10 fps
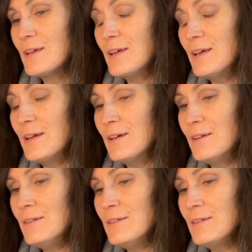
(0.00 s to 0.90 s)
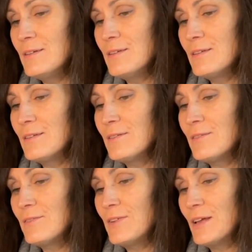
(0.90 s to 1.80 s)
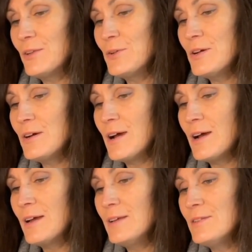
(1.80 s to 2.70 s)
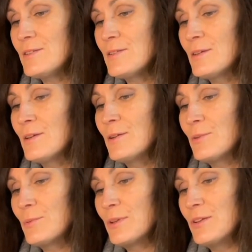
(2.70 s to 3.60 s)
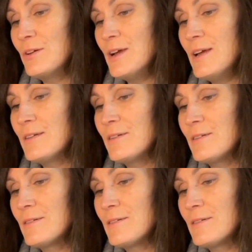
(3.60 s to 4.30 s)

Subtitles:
and follow your eyes with your hand.